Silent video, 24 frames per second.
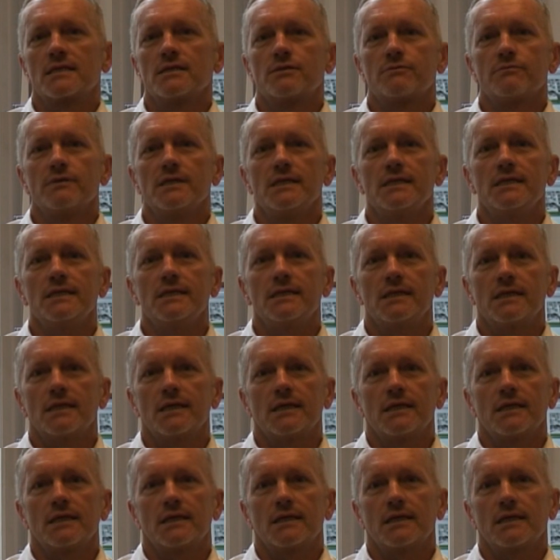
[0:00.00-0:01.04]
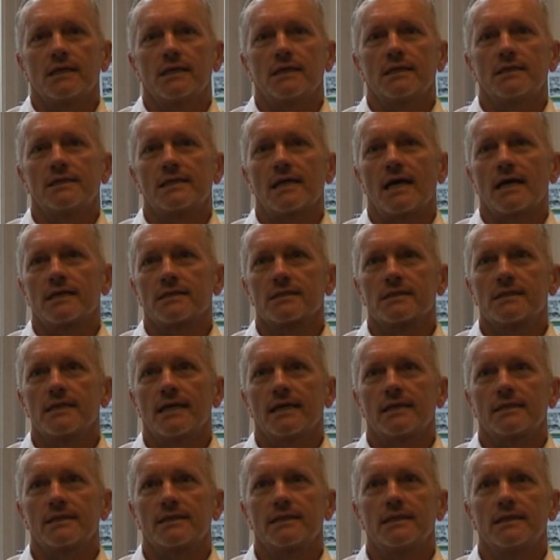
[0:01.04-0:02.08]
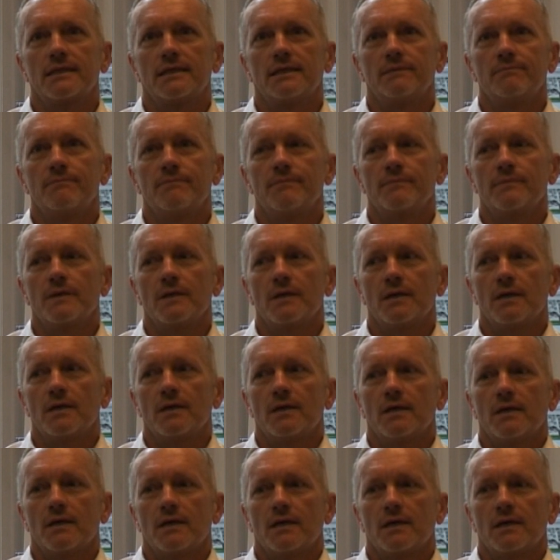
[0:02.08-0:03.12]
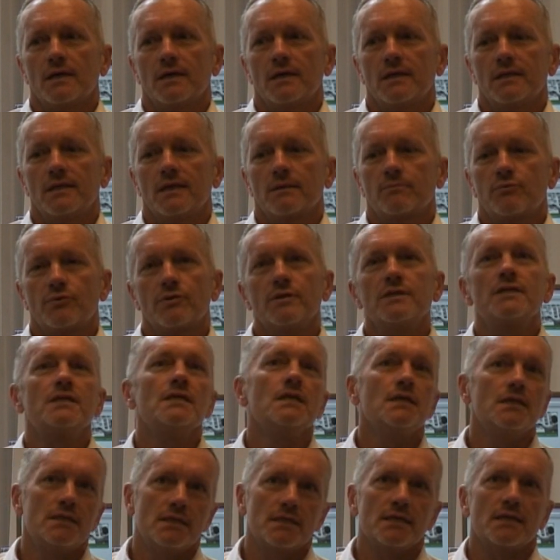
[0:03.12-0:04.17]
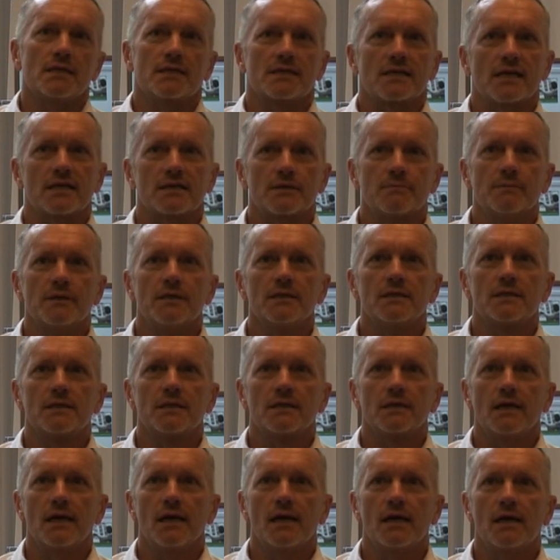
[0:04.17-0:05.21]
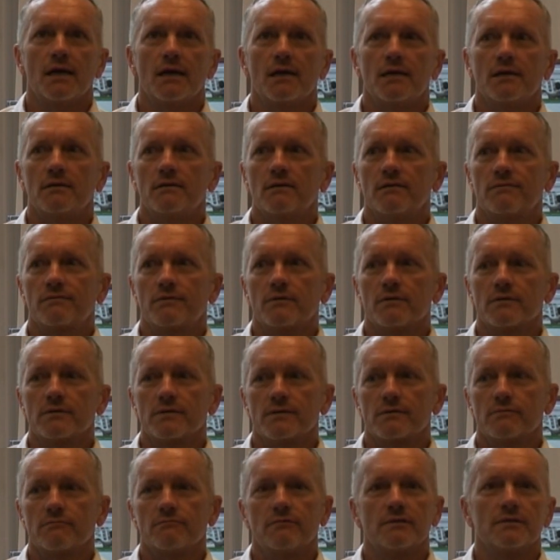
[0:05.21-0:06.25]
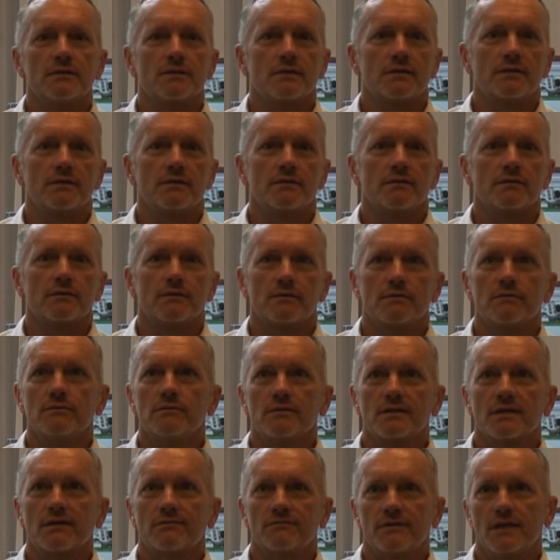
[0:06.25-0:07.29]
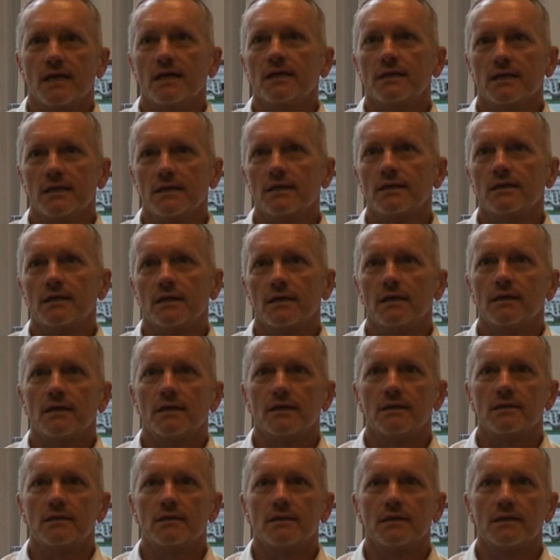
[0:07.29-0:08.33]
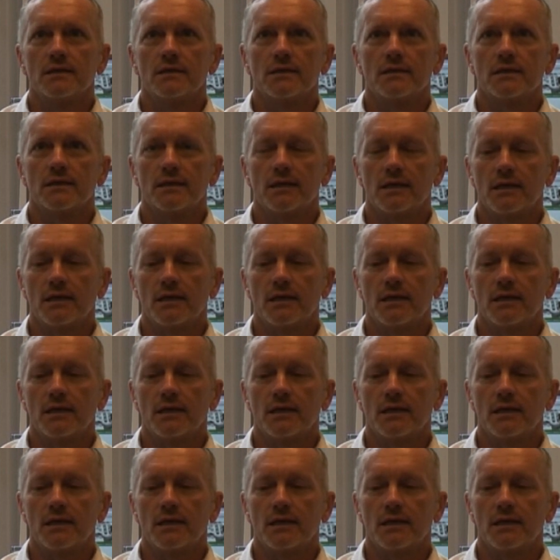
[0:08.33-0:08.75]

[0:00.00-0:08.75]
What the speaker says: is really a task that that precedes the assessment, and of course, once the students have taken the